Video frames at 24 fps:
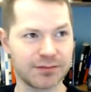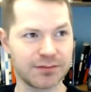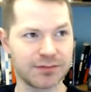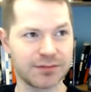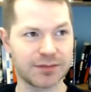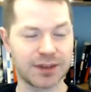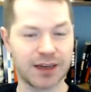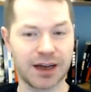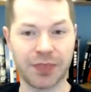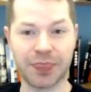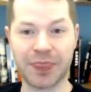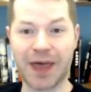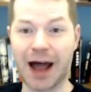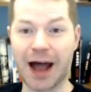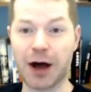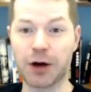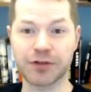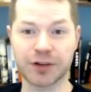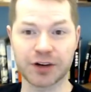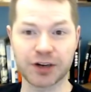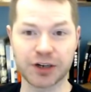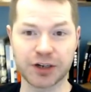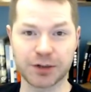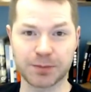
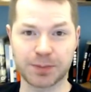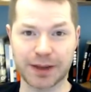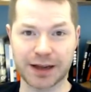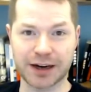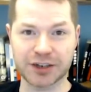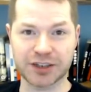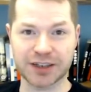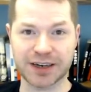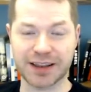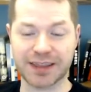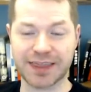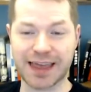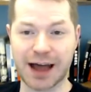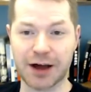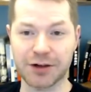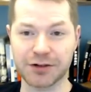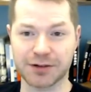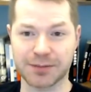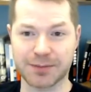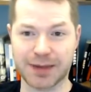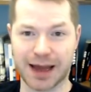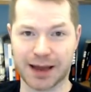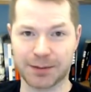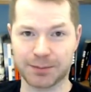1,000 good players and
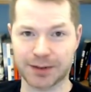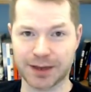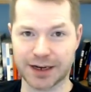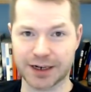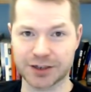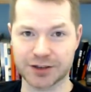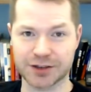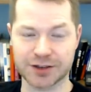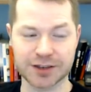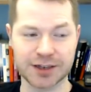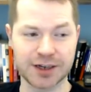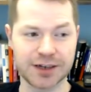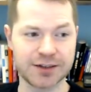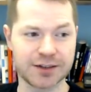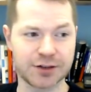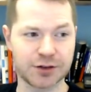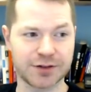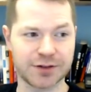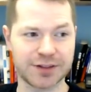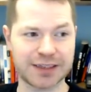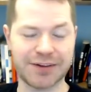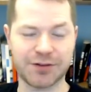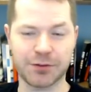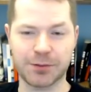1,000 bad players. So
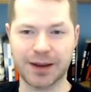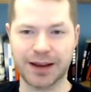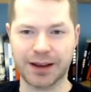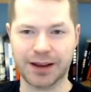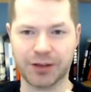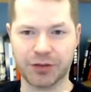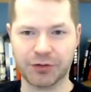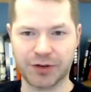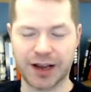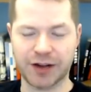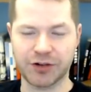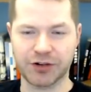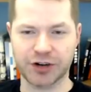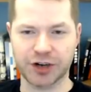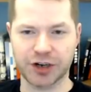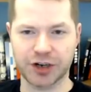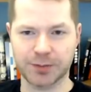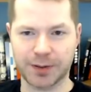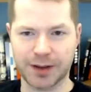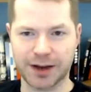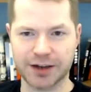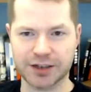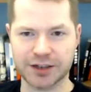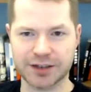instead of being 300
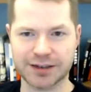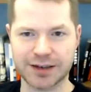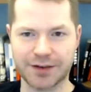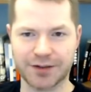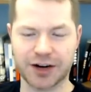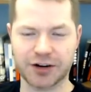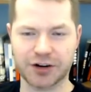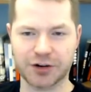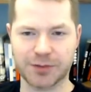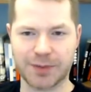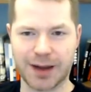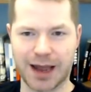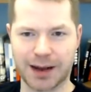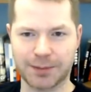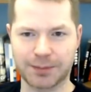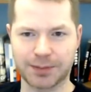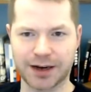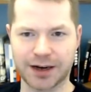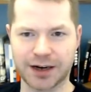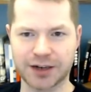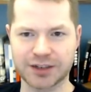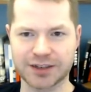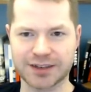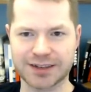good players, 700 bad
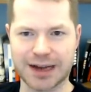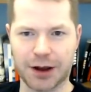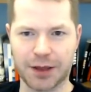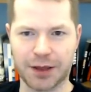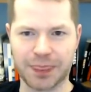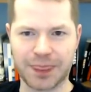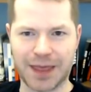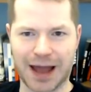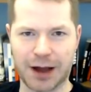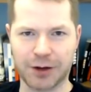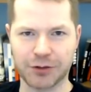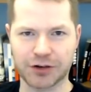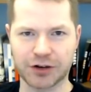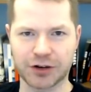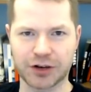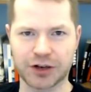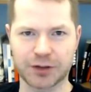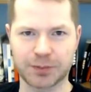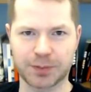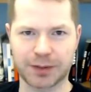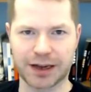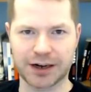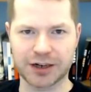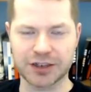players, it's now 1,000
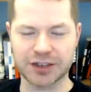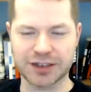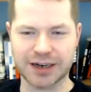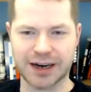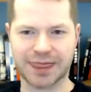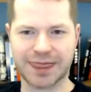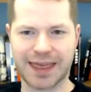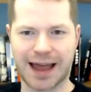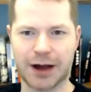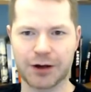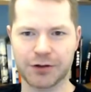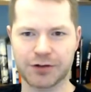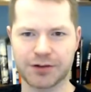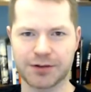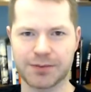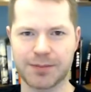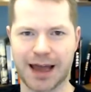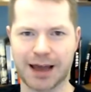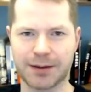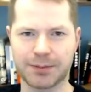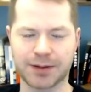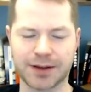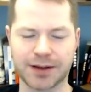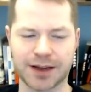good players and 1,000
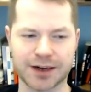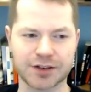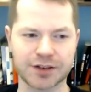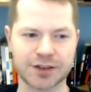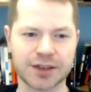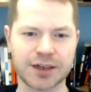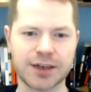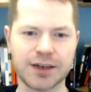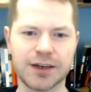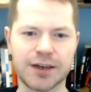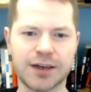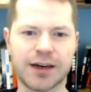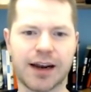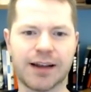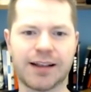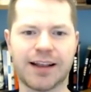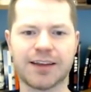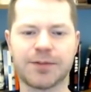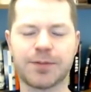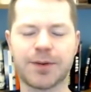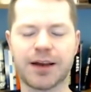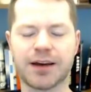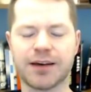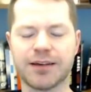bad players. And
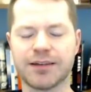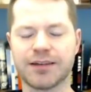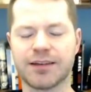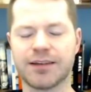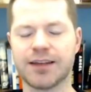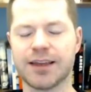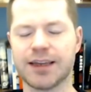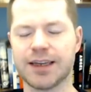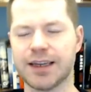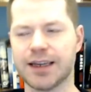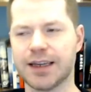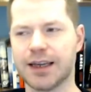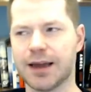that's because the